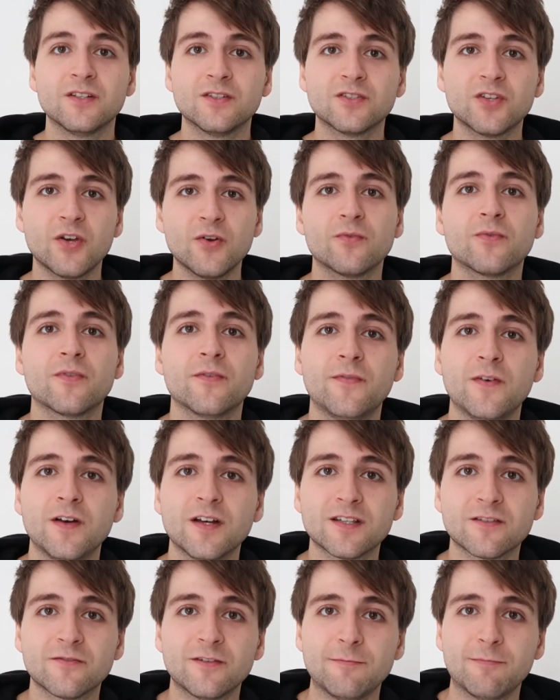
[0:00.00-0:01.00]
So the
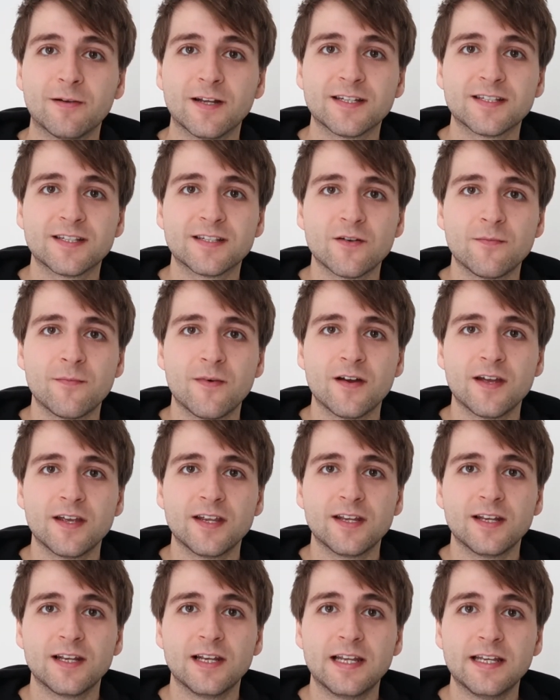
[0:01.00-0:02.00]
first 3 places on
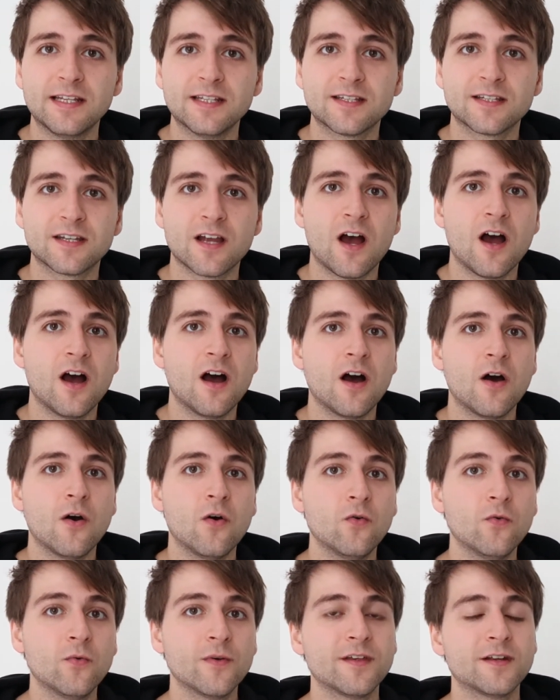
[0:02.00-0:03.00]
my list are
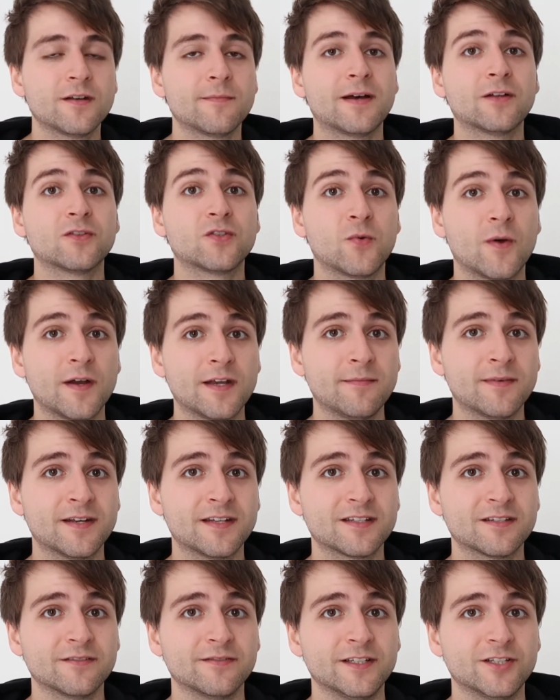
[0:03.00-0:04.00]
all within about 20
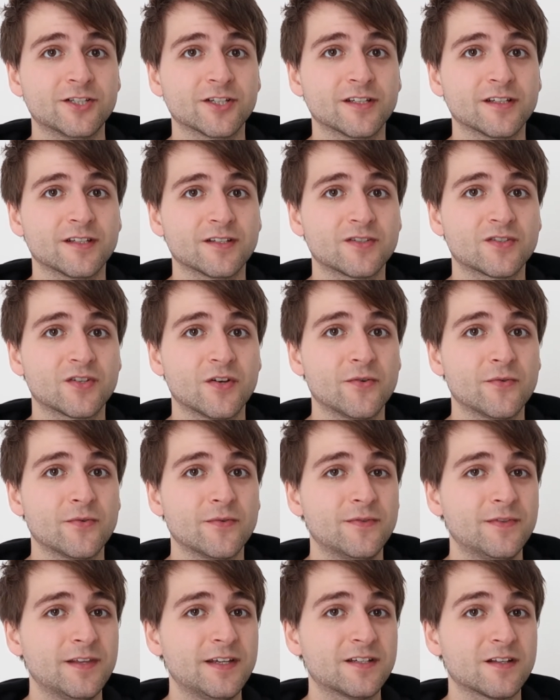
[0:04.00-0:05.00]
minutes of each other, so
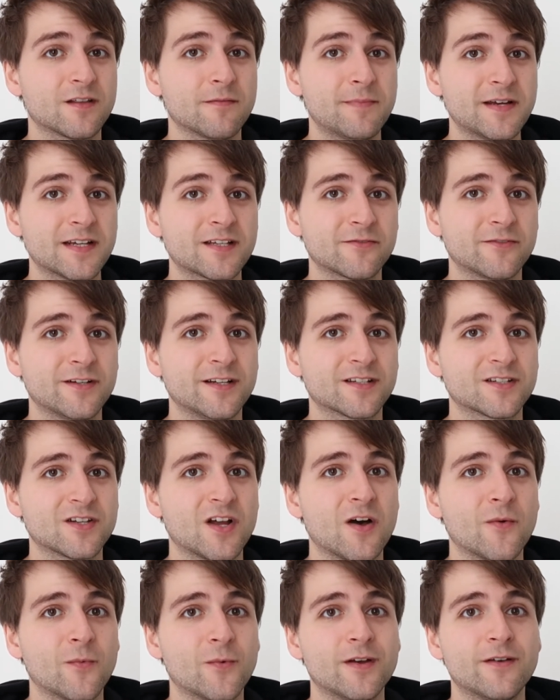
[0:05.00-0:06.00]
these are the best 3 to
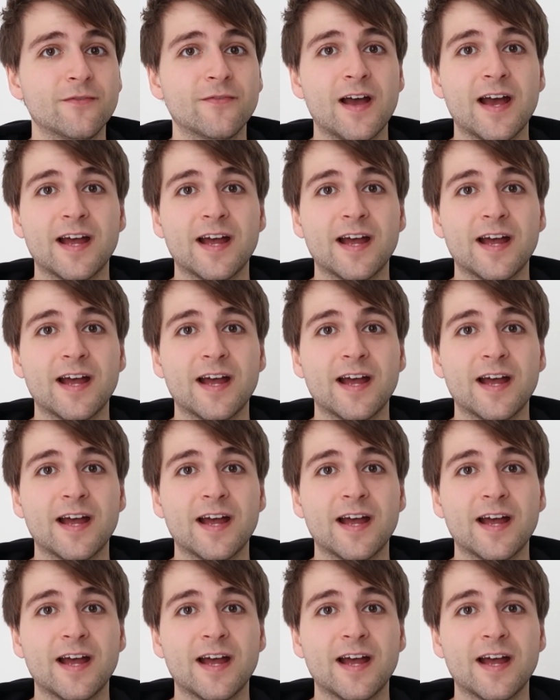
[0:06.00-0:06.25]
start with,